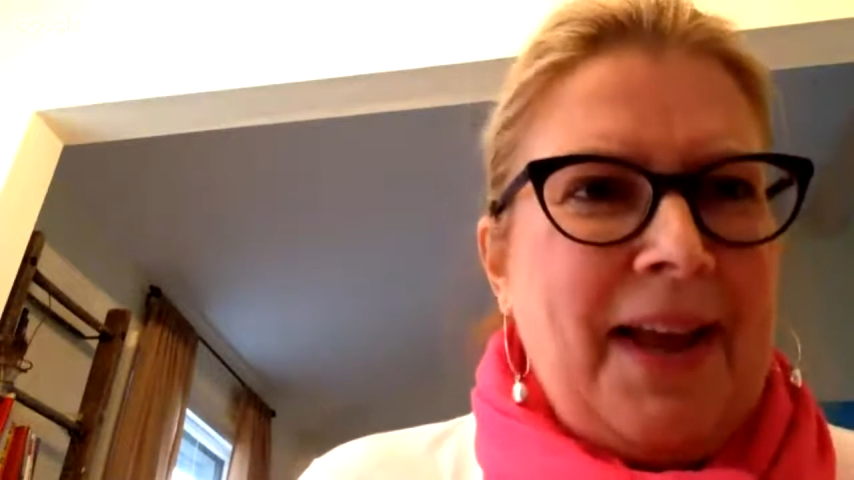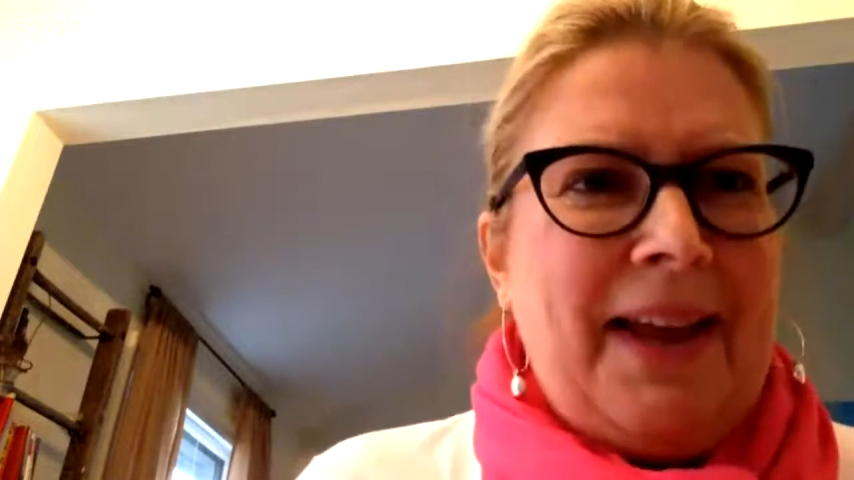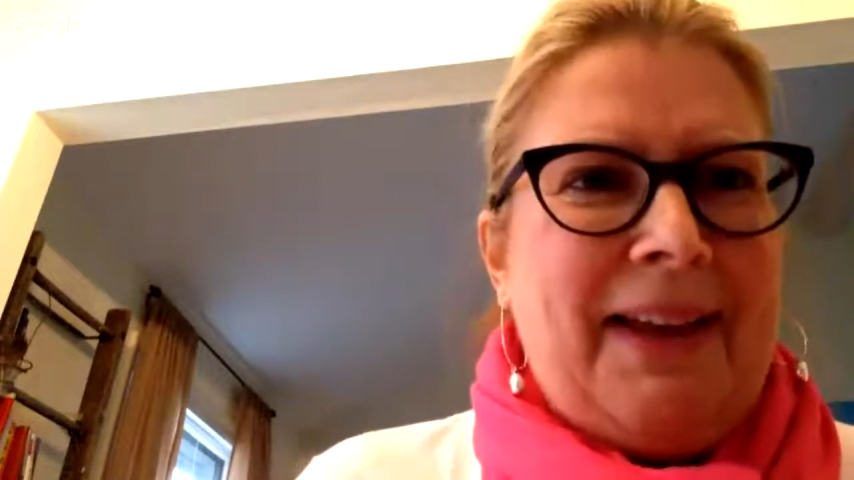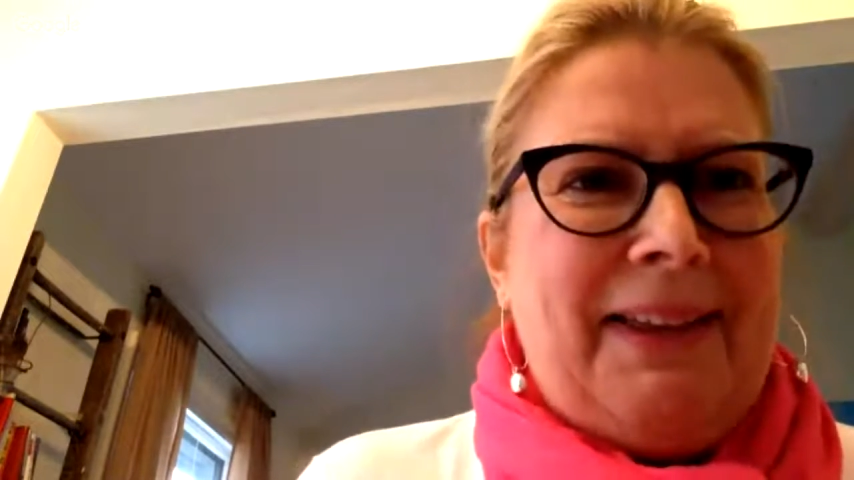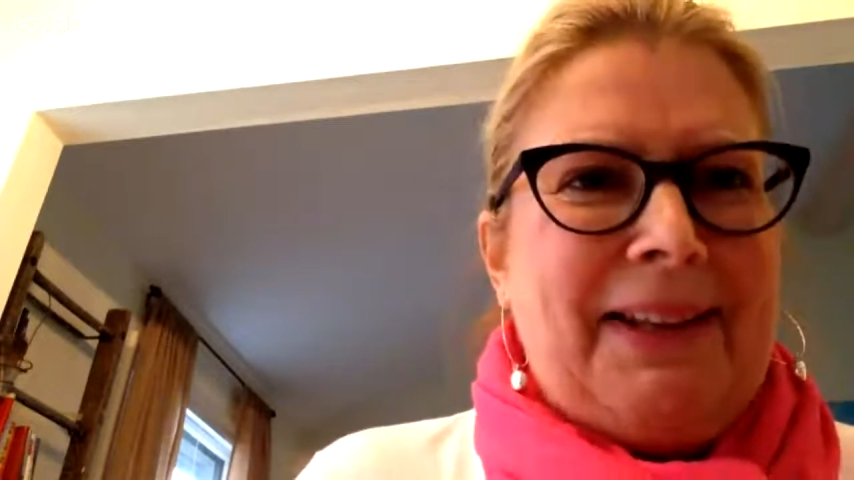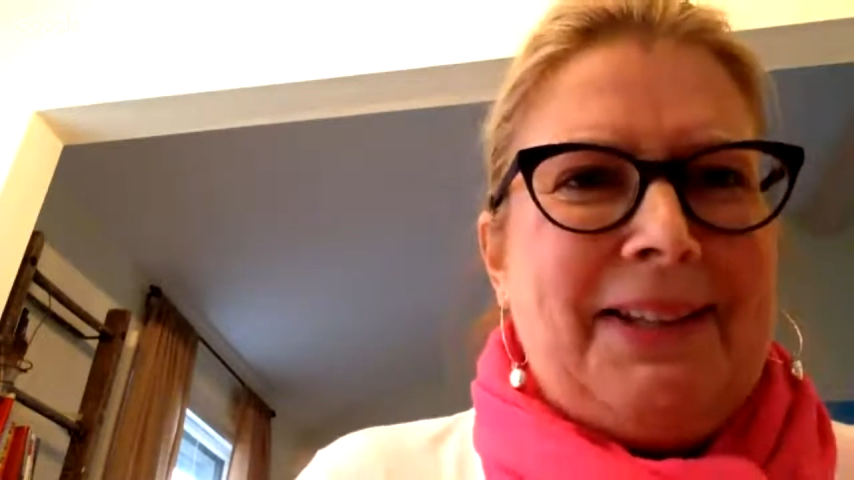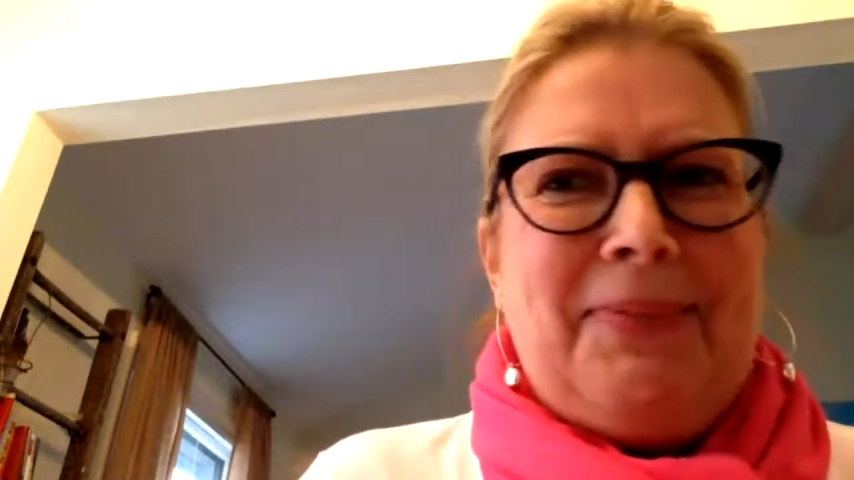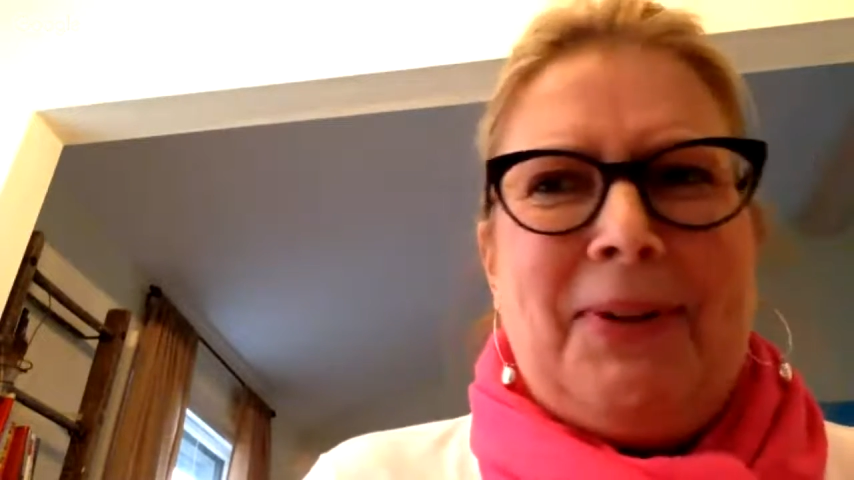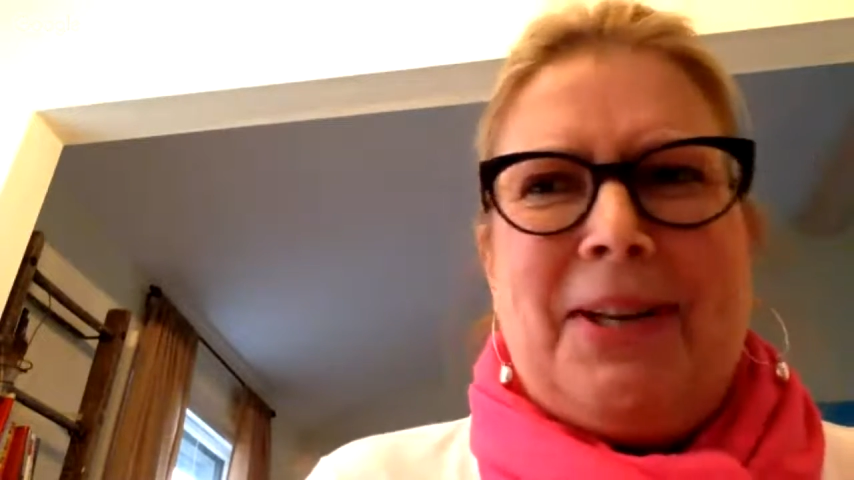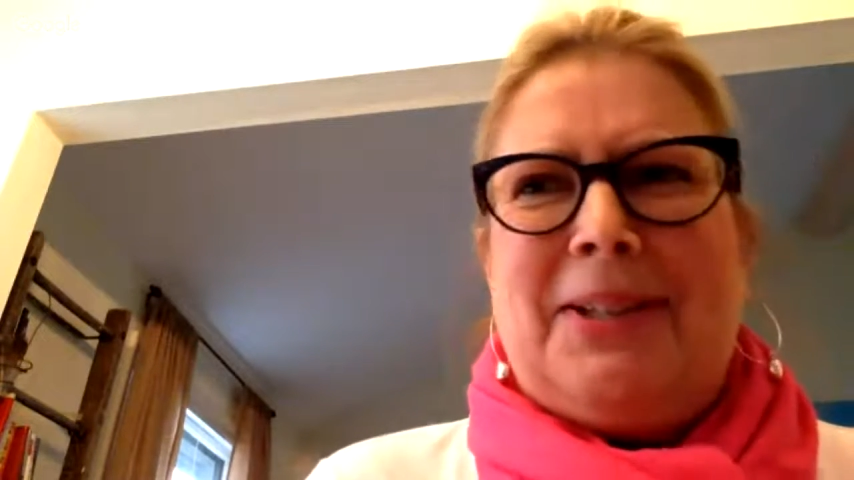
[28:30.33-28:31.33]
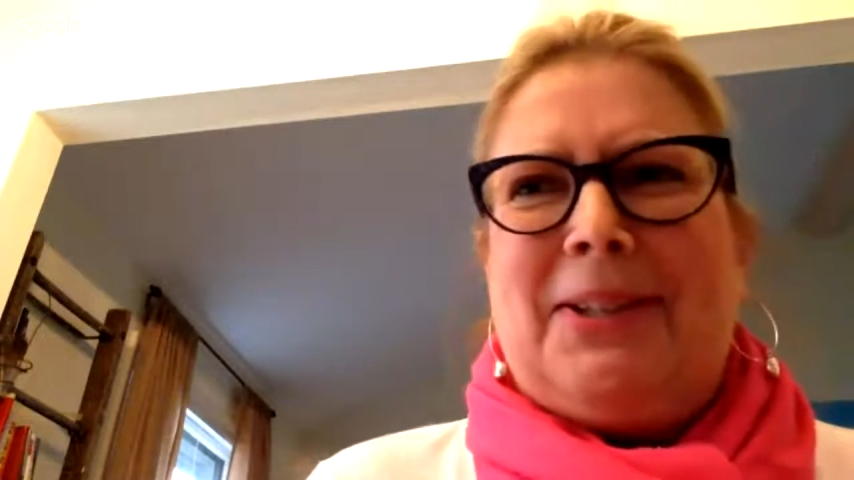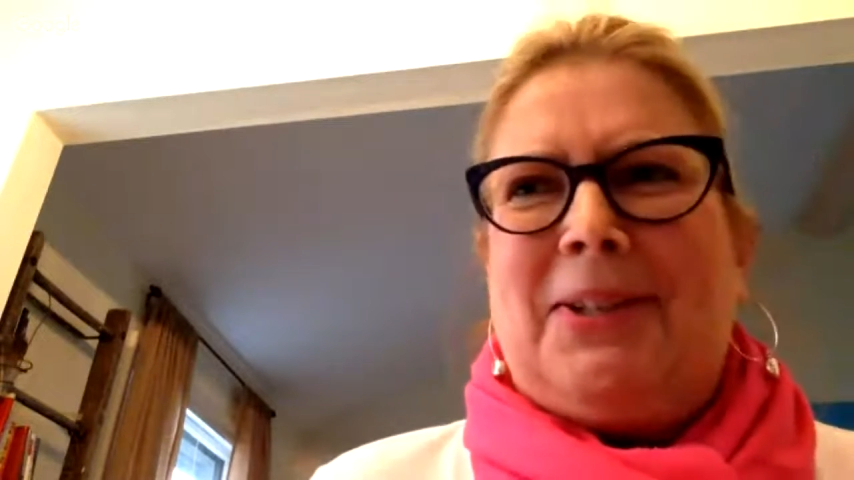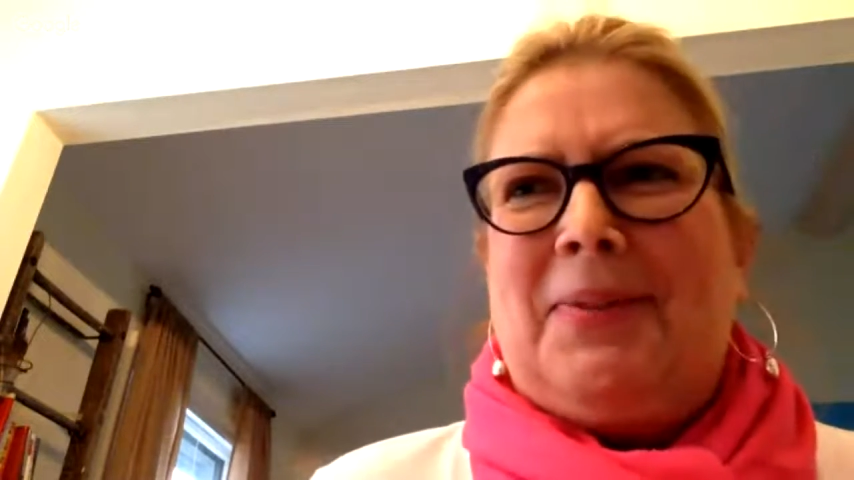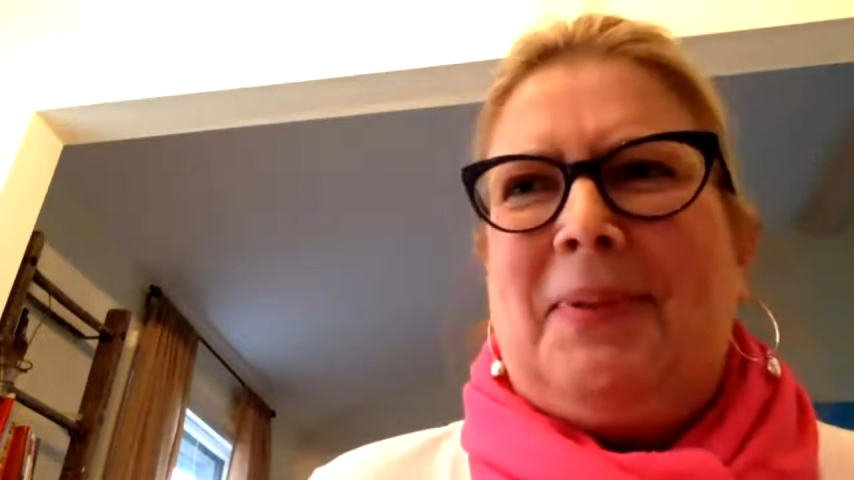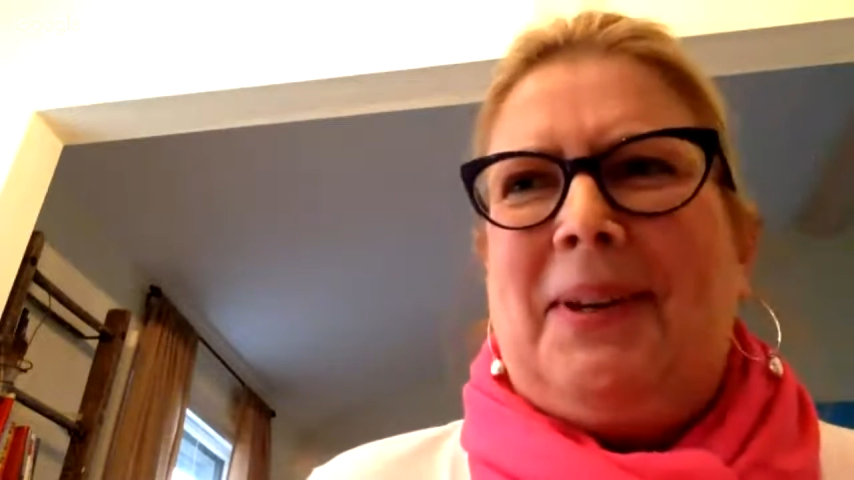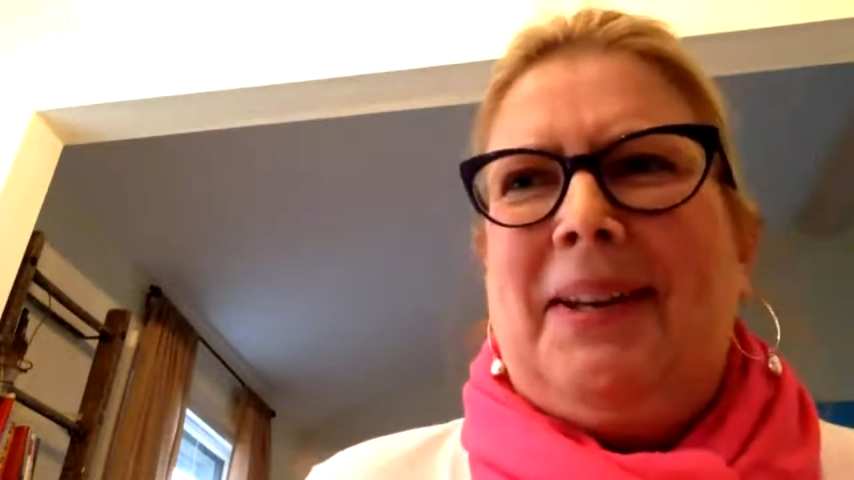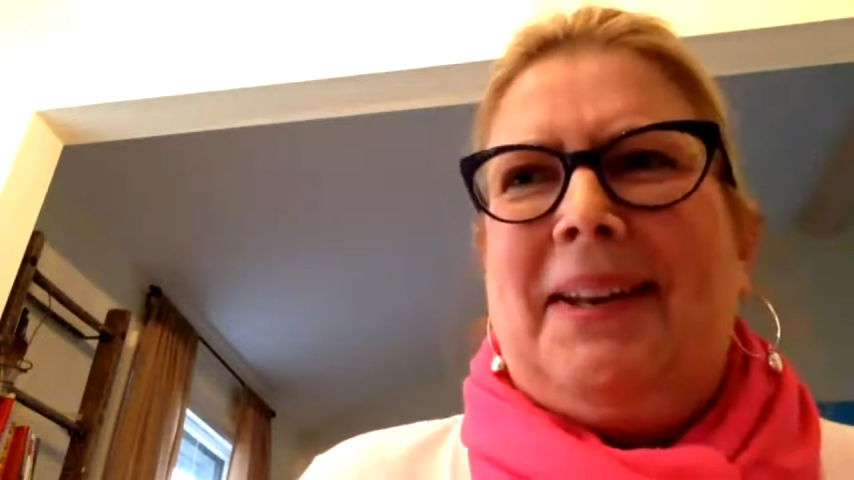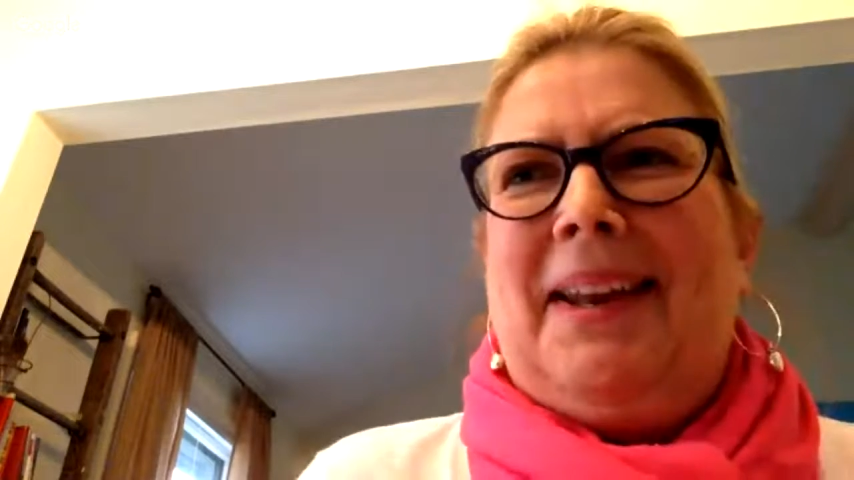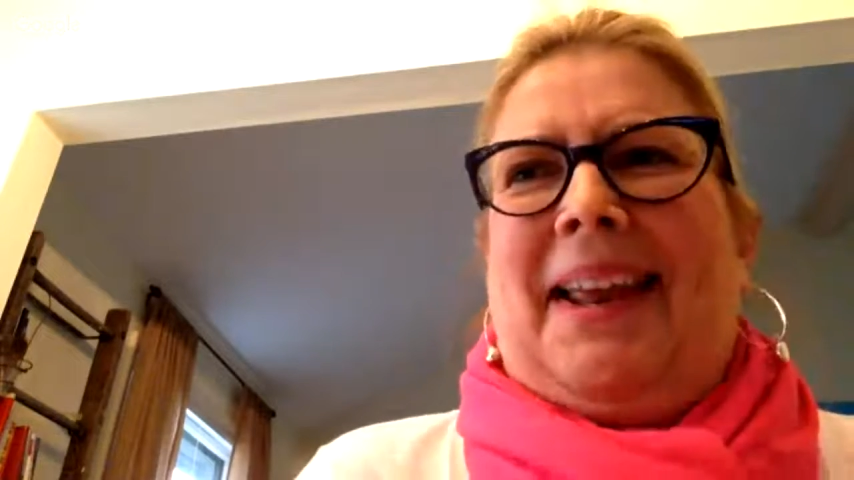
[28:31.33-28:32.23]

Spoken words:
I go, that's pretty stupid.